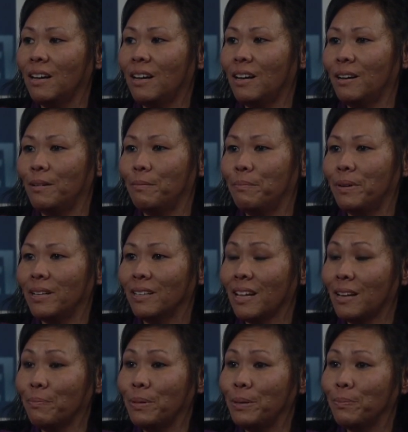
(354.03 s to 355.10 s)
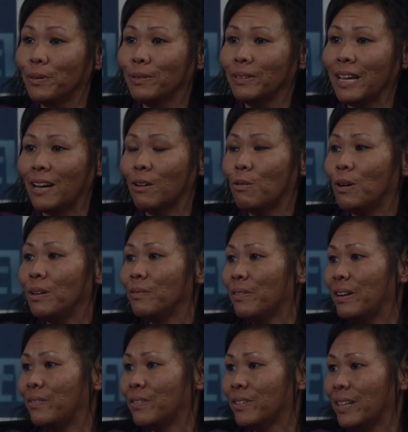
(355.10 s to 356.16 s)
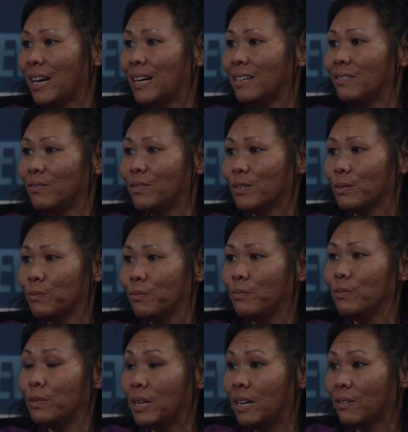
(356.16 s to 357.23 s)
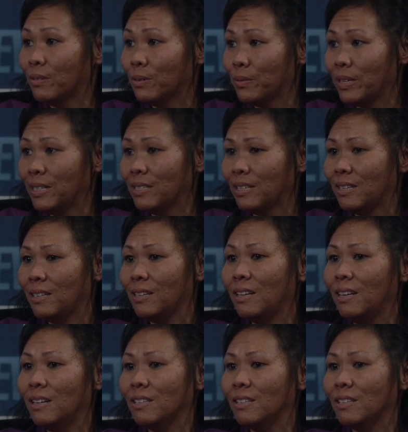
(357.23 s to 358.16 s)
But a lot of people can't qualify for that for whatever reason.